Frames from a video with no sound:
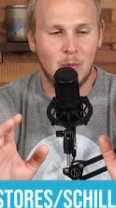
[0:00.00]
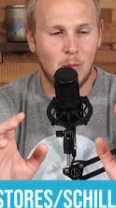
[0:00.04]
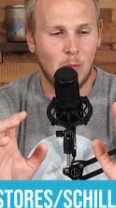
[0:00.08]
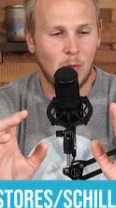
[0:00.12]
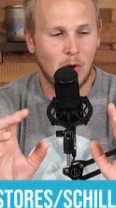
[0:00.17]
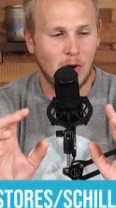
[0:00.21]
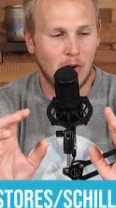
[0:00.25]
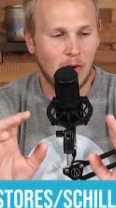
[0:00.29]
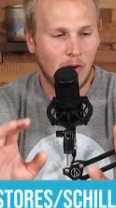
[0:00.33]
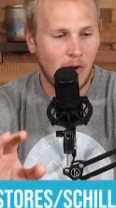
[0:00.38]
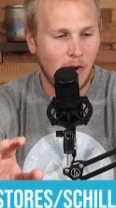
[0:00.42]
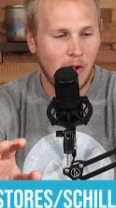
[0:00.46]

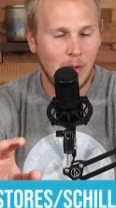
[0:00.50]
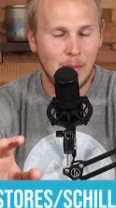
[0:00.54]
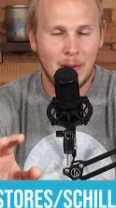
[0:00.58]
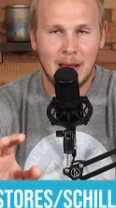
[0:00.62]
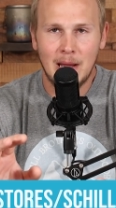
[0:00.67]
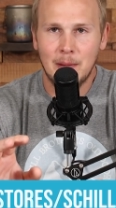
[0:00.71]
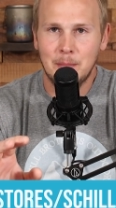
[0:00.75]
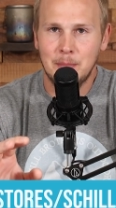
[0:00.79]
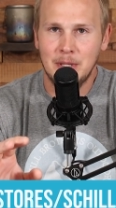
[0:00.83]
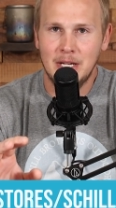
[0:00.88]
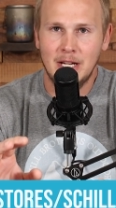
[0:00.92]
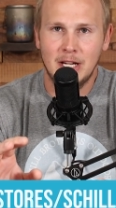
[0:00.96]
We're all
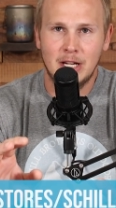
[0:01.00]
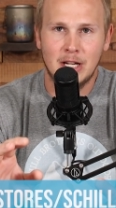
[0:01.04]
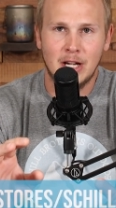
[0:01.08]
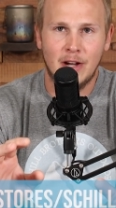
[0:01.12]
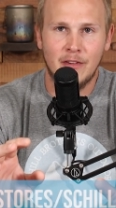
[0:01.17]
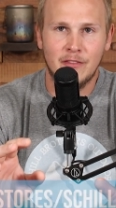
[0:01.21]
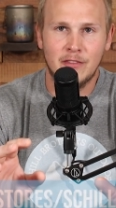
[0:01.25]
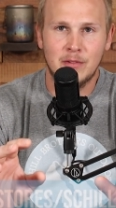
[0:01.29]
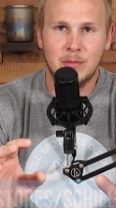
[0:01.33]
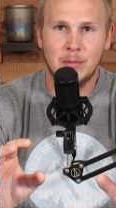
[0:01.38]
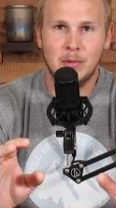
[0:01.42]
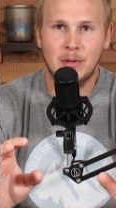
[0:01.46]
about being
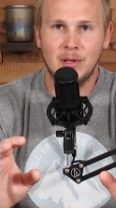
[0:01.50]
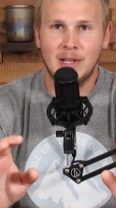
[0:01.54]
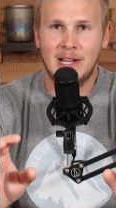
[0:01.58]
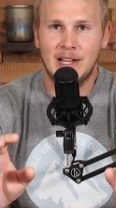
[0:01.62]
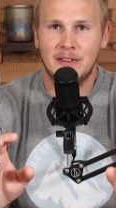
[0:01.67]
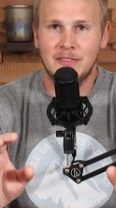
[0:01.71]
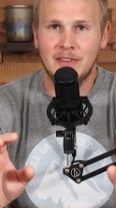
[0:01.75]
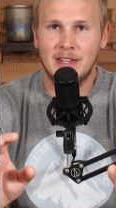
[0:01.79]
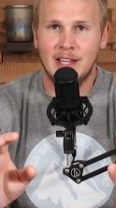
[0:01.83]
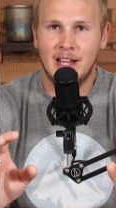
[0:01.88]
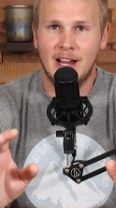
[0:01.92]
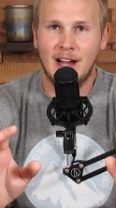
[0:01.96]
comfortable
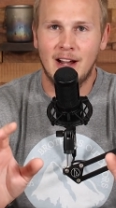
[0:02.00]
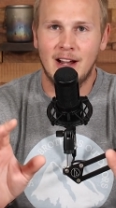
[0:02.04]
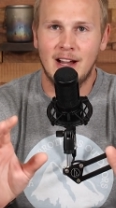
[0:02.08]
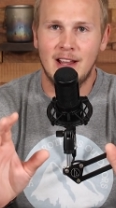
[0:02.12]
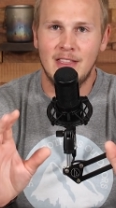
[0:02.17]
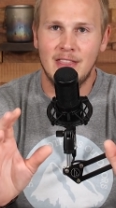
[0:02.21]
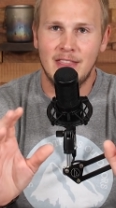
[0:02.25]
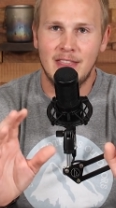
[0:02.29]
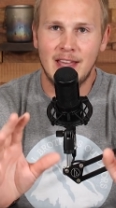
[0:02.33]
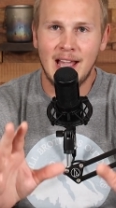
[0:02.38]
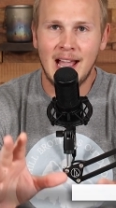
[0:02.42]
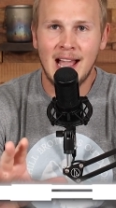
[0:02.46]
out there,
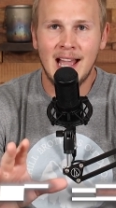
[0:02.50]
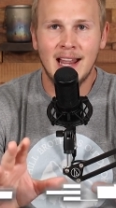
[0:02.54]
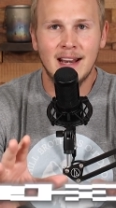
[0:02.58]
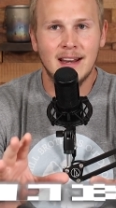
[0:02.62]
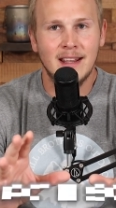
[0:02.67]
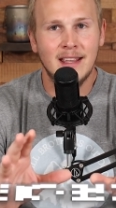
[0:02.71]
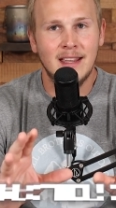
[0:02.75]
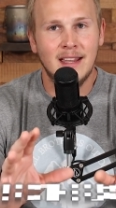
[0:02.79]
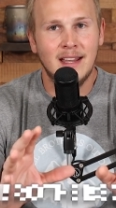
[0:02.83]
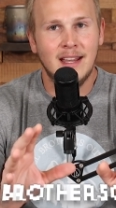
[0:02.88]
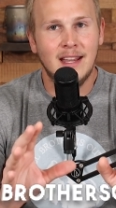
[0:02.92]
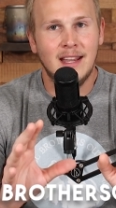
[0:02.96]
and that
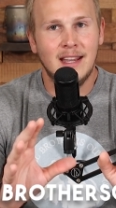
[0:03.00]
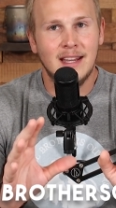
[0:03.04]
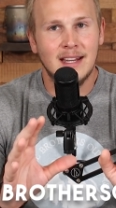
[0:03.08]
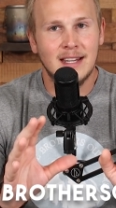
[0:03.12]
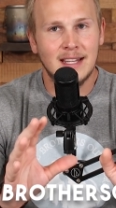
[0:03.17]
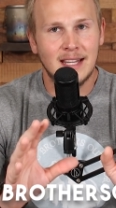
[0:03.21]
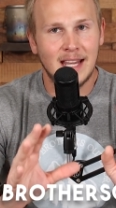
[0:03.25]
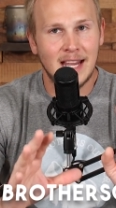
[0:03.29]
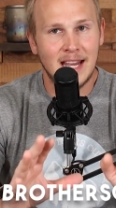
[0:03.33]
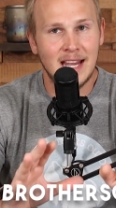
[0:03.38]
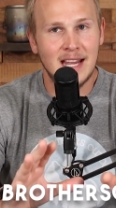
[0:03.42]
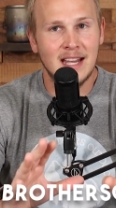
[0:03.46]

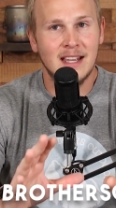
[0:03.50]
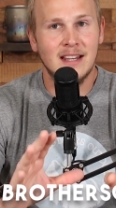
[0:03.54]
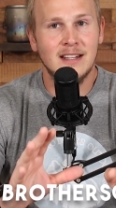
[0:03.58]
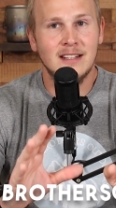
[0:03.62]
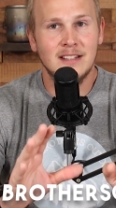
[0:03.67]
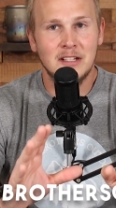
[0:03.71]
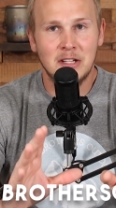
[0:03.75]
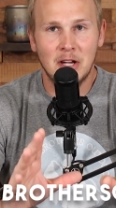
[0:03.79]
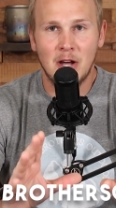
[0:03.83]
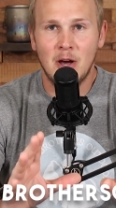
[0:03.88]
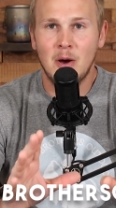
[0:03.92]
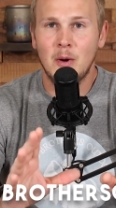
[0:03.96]
can
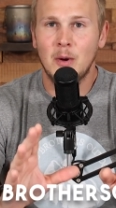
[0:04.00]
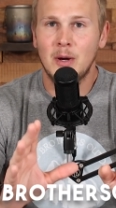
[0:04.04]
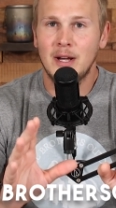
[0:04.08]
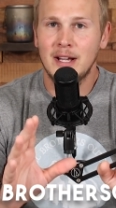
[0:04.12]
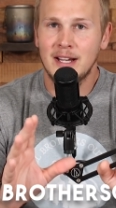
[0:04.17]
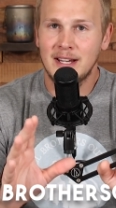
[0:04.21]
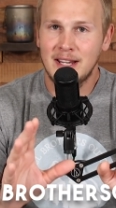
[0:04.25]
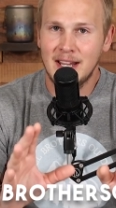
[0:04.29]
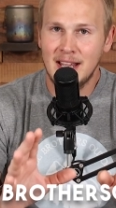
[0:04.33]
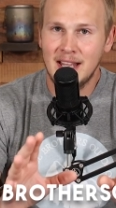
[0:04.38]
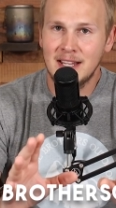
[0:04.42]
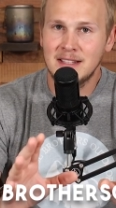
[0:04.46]
go
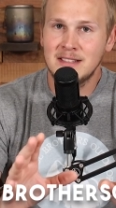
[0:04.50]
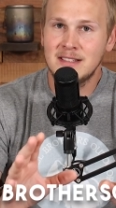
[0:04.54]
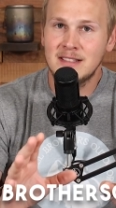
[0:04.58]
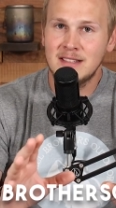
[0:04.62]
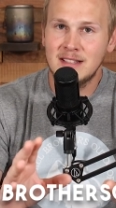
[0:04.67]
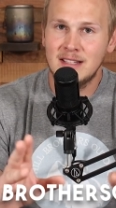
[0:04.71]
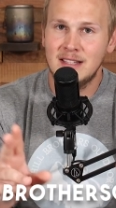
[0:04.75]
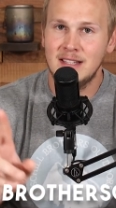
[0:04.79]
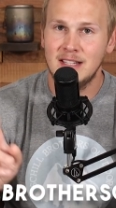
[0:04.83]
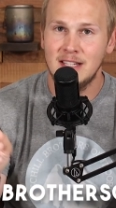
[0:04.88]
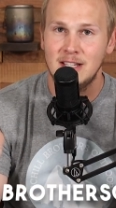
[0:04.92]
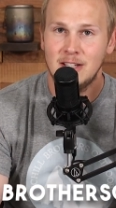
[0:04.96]

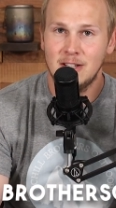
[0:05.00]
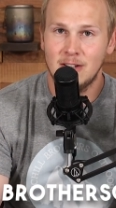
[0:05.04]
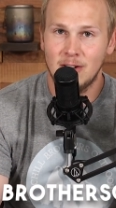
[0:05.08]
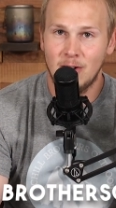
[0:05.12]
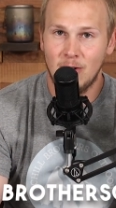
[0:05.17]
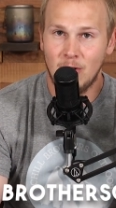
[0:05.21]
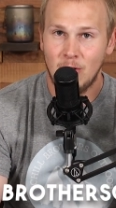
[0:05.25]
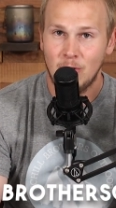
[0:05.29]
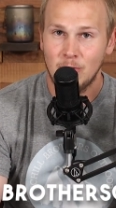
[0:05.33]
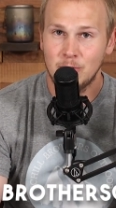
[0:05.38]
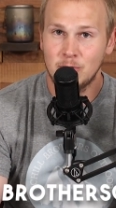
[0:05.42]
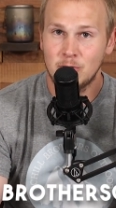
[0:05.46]
against the
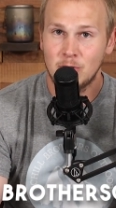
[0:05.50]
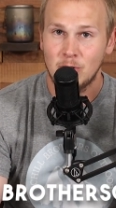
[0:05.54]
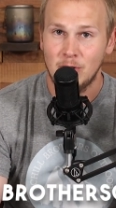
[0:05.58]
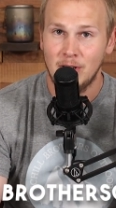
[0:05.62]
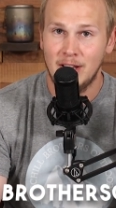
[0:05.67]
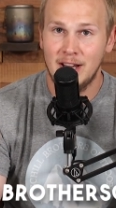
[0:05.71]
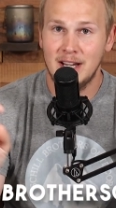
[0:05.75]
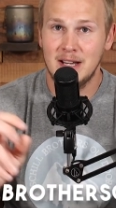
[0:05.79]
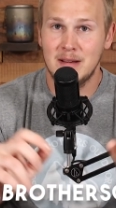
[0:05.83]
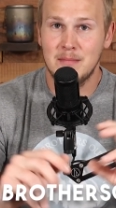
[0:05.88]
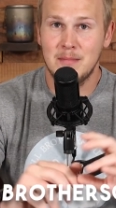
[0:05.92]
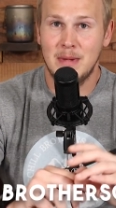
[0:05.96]

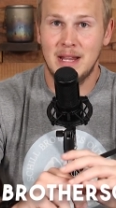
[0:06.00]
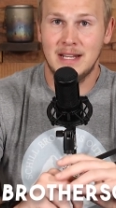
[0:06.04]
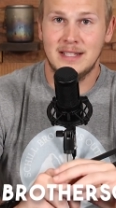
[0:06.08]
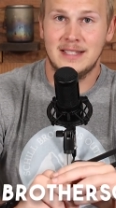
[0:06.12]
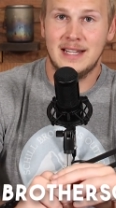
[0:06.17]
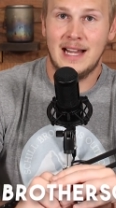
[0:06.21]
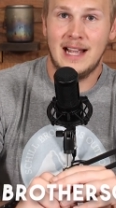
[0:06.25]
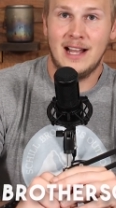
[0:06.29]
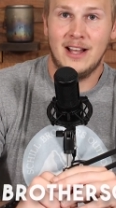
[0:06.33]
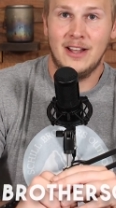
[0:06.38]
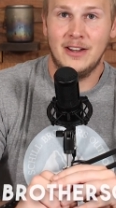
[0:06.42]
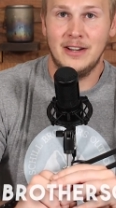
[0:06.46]
ultralight
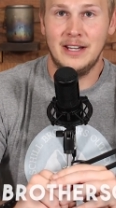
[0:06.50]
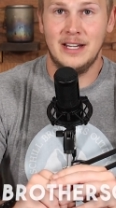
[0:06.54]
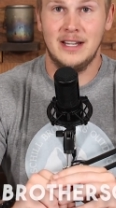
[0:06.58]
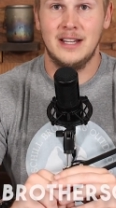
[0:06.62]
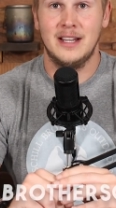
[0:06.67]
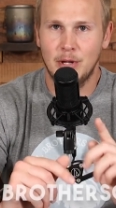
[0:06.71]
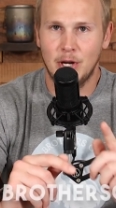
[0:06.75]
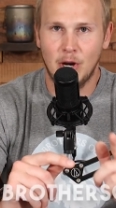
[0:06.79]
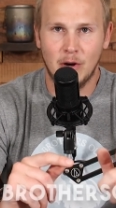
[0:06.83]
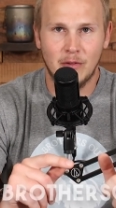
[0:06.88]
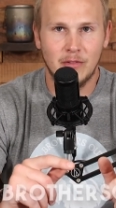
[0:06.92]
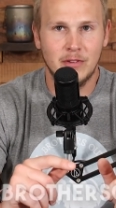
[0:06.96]
mentality.
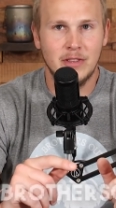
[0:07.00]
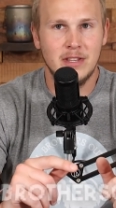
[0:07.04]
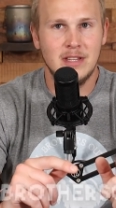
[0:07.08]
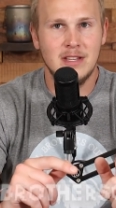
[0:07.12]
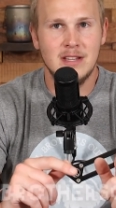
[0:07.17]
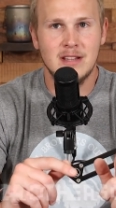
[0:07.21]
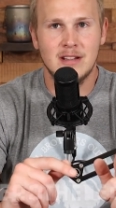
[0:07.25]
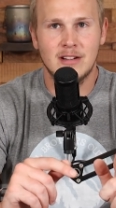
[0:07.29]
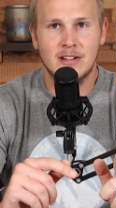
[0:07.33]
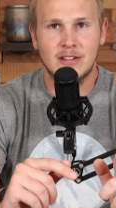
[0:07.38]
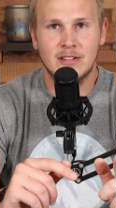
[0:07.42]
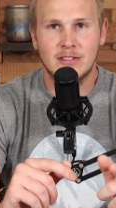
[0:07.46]
But over the
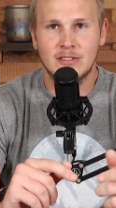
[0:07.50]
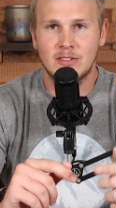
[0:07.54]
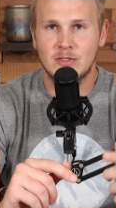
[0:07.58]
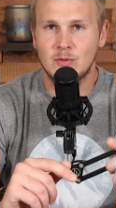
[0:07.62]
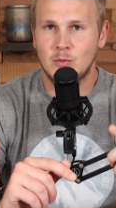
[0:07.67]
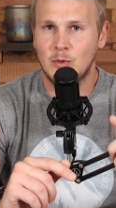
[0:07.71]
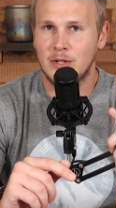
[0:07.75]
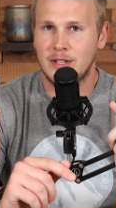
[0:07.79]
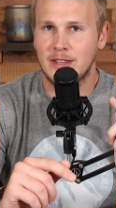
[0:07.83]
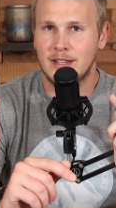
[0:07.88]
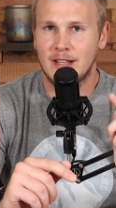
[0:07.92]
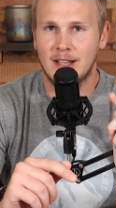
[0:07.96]
years,
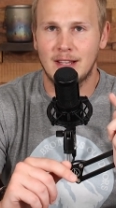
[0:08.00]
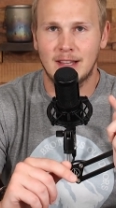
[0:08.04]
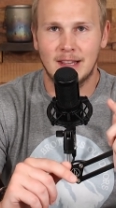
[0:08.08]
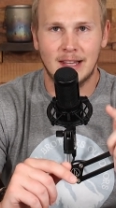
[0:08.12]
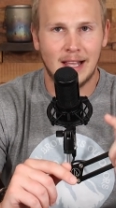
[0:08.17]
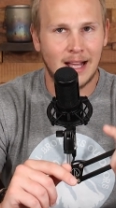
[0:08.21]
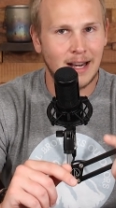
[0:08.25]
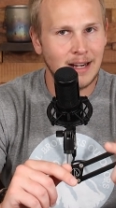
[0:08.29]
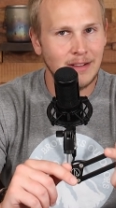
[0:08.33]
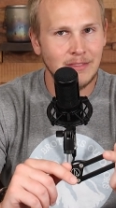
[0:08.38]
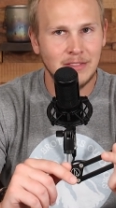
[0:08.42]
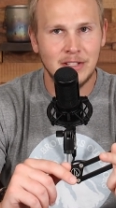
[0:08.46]
with a
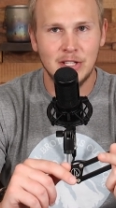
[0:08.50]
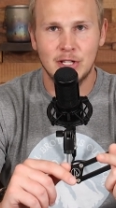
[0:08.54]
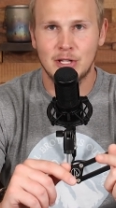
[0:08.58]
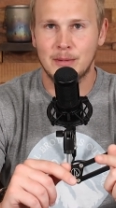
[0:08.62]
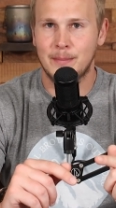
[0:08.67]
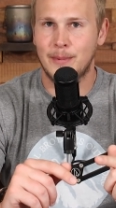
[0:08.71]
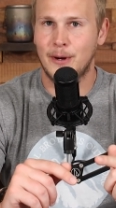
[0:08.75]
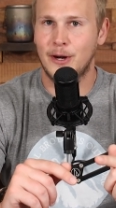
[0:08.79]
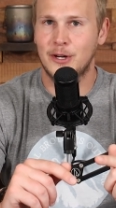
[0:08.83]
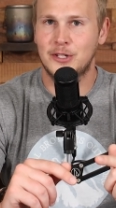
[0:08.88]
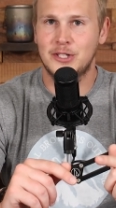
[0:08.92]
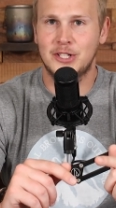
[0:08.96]
lot of gear
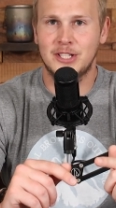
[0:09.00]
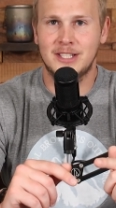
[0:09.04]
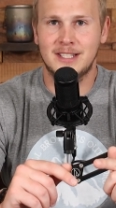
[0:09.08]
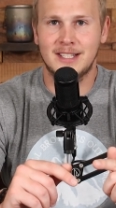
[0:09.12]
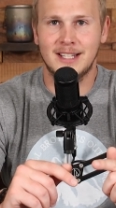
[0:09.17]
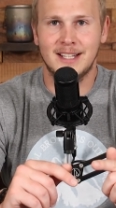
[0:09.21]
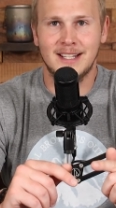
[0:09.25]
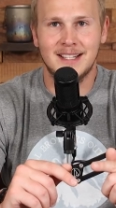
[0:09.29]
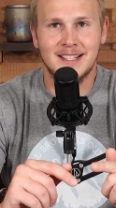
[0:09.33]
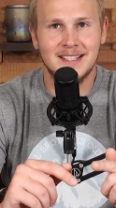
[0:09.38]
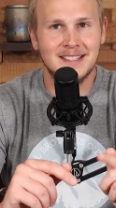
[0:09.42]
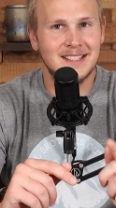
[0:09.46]

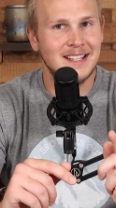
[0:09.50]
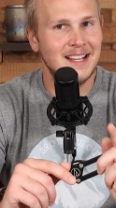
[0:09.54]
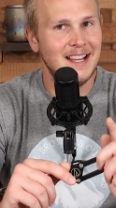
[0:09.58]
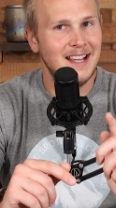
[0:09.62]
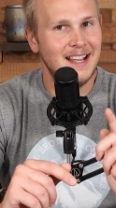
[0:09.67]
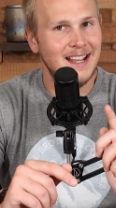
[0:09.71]
purchases